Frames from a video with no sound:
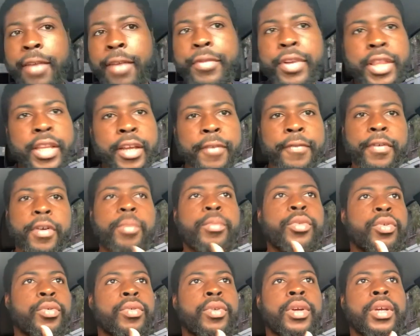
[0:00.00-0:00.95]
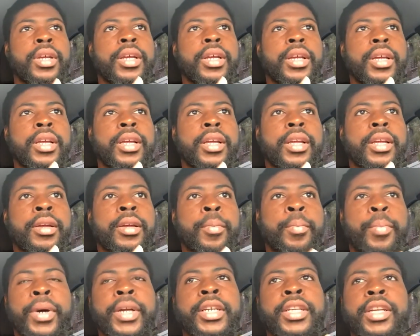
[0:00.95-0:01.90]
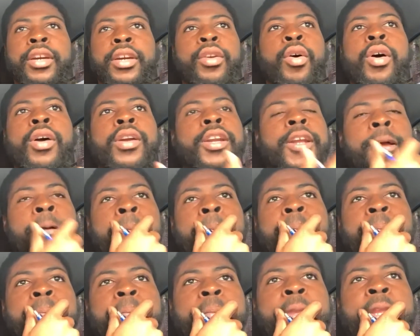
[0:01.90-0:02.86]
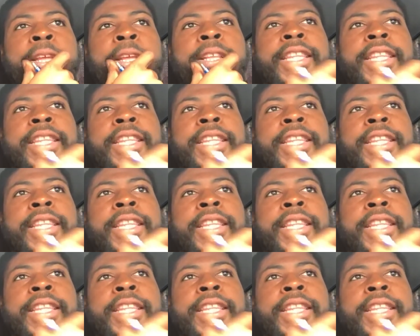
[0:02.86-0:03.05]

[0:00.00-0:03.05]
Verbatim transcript: everything from you. But the Lord, the